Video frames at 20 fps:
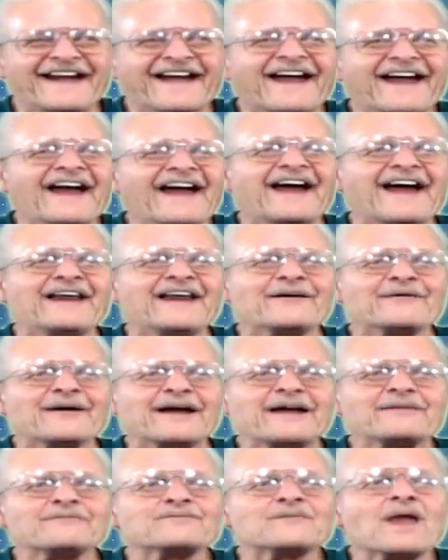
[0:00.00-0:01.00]

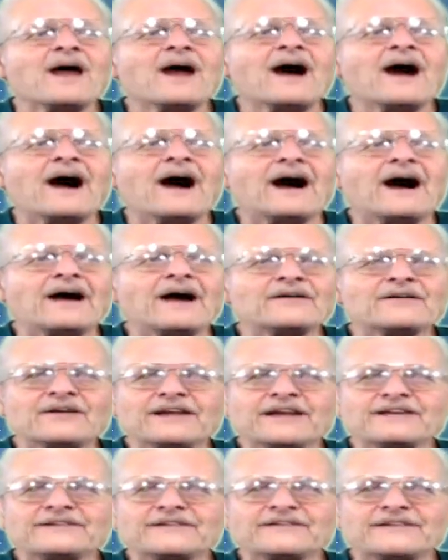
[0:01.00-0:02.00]
Anyway, you
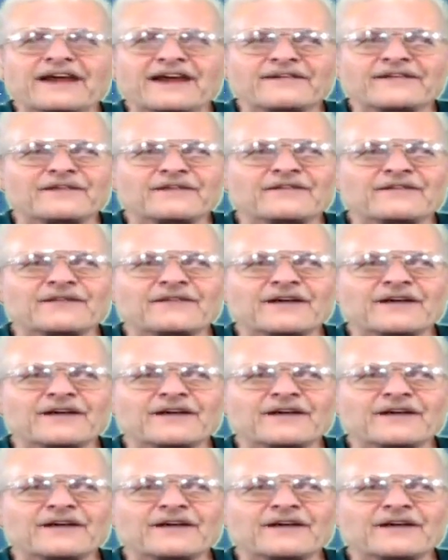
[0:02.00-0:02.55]
need to take these things